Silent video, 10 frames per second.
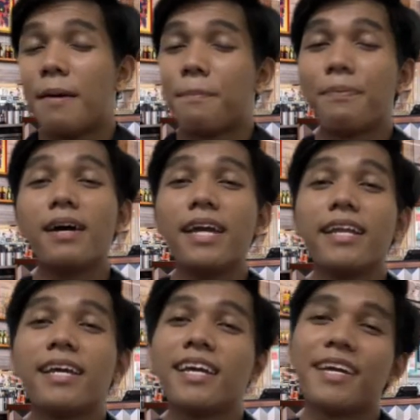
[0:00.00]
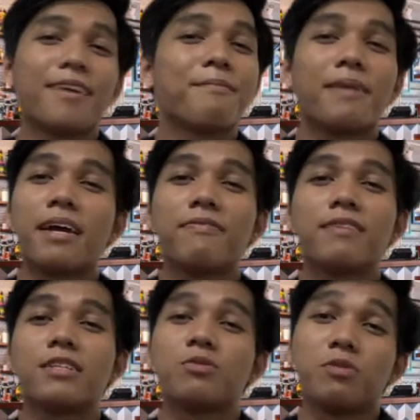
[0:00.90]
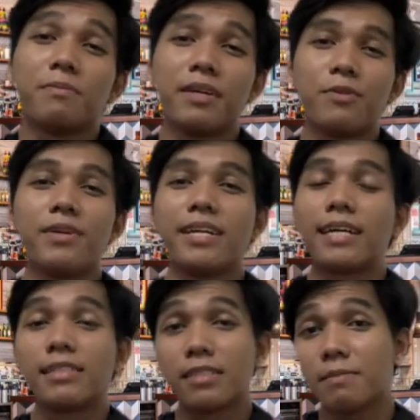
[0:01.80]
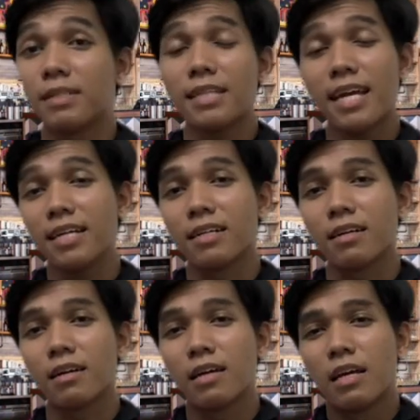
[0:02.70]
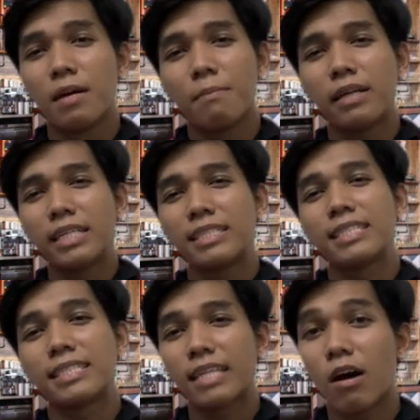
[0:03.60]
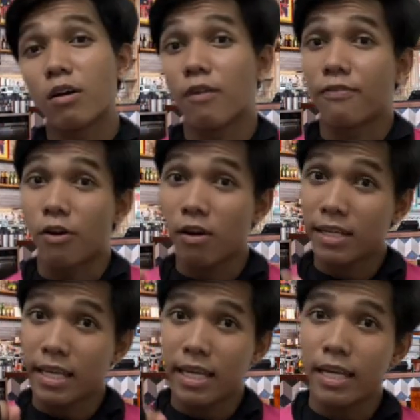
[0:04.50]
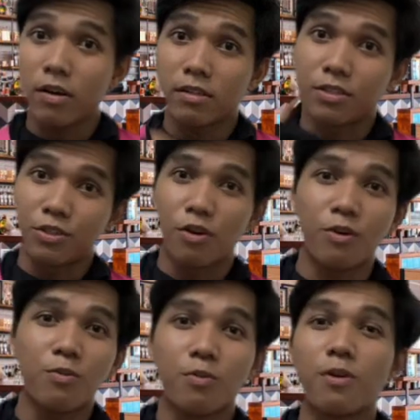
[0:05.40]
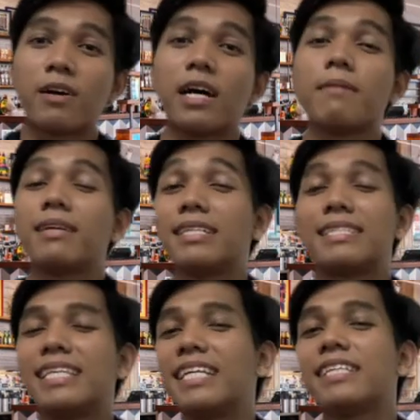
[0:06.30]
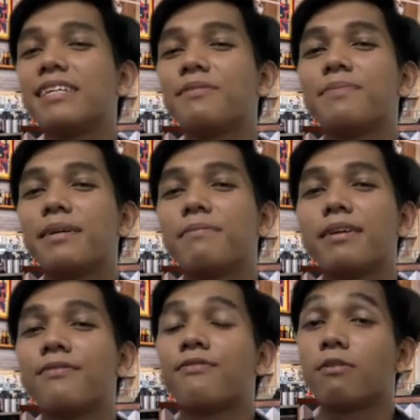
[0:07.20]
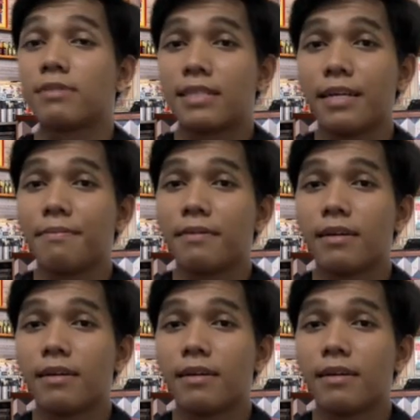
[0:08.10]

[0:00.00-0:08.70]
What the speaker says: But my efforts were met with the customer's anger because the sound of knocking on the door woke up his little baby from sleep.